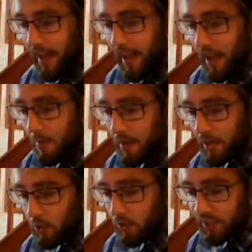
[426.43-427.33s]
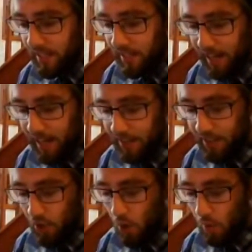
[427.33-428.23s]
And you understand, like,
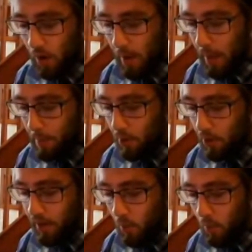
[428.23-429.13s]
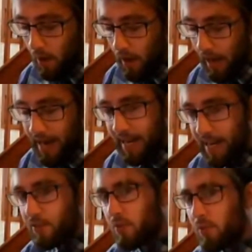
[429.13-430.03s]
actually, you know what? I'm at that point now where I
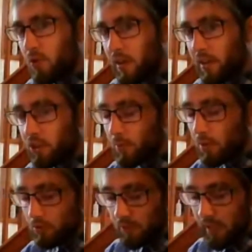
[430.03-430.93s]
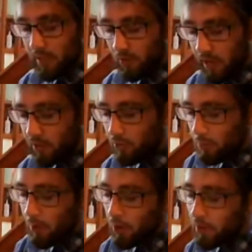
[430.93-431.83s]
need to recover. You'll get
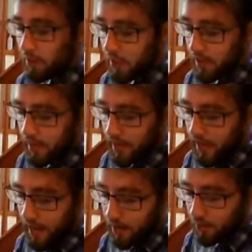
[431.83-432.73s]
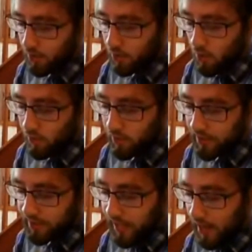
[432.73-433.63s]
to a point in your
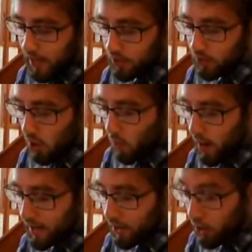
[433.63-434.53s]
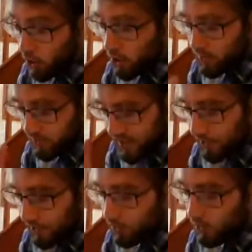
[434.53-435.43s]
recovery stage, or when you're going to
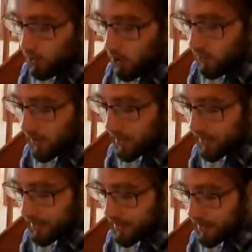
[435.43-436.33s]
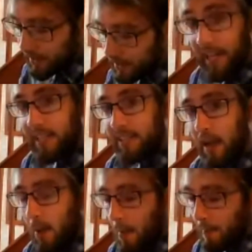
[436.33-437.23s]
start to recover, that hits
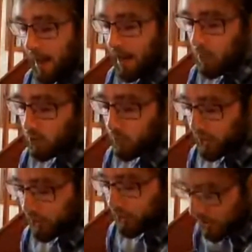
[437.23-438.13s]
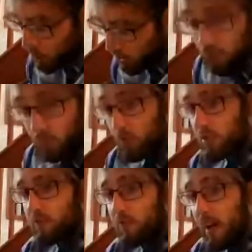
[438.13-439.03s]
you. Mine was when, as soon as I walked
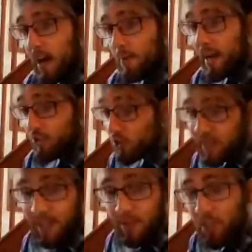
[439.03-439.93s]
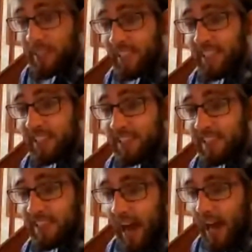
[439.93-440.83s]
into Rhodes Farm, I knew I didn't want to be
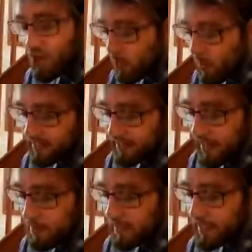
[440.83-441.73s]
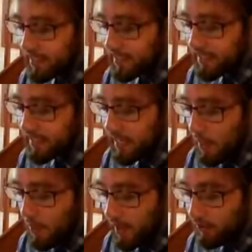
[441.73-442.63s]
there. I knew I had to get better.
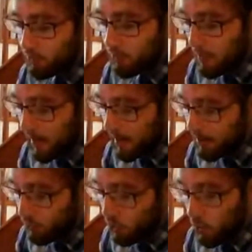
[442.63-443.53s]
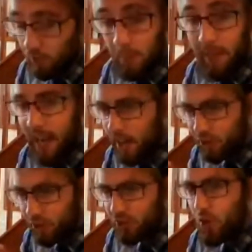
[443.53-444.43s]
And that's when my recovery began.
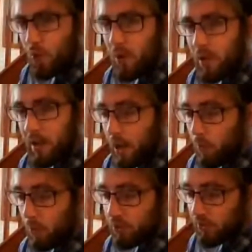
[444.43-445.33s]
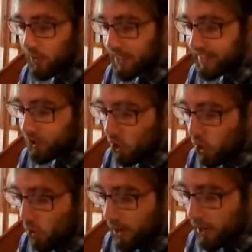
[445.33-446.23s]
I just knew. It wasn't of
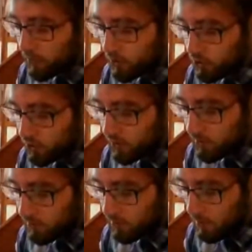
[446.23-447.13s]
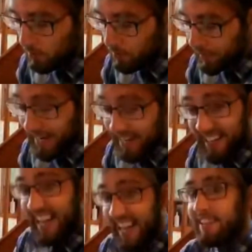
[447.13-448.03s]
letting go, it was just
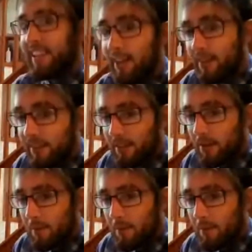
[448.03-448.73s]
beginning to eat again.